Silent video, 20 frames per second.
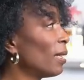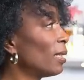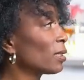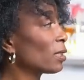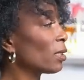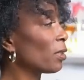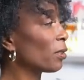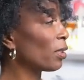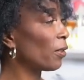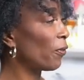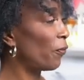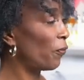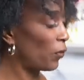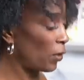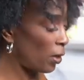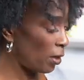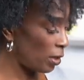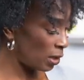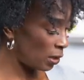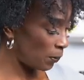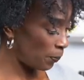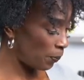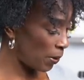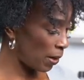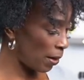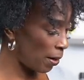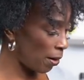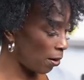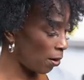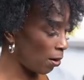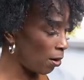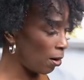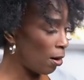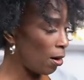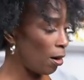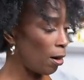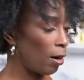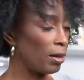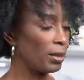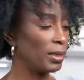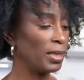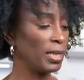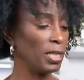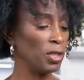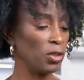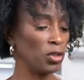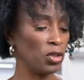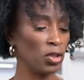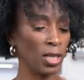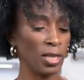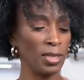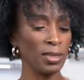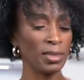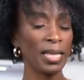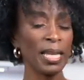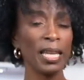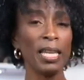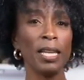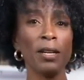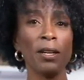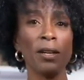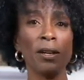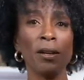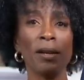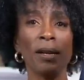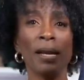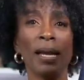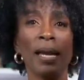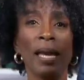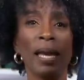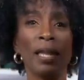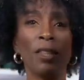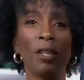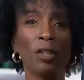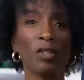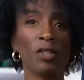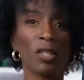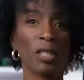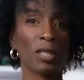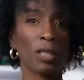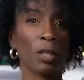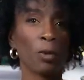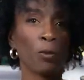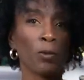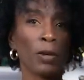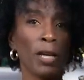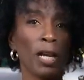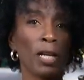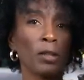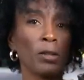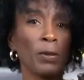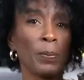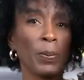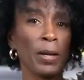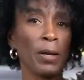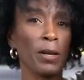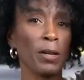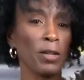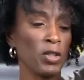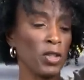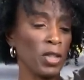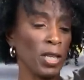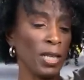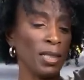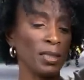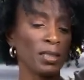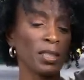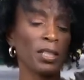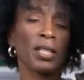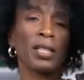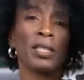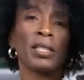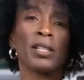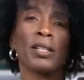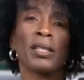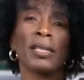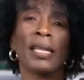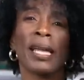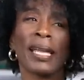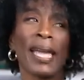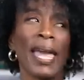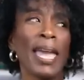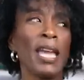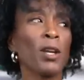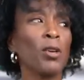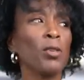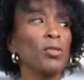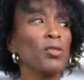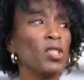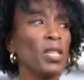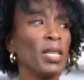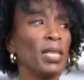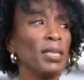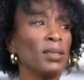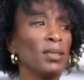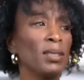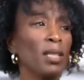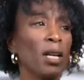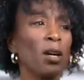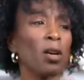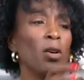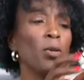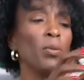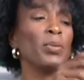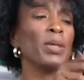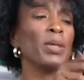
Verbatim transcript: So the first pair are these jeans here, and they're just a regular pair of jeans. They're, they're like ankle jeans though.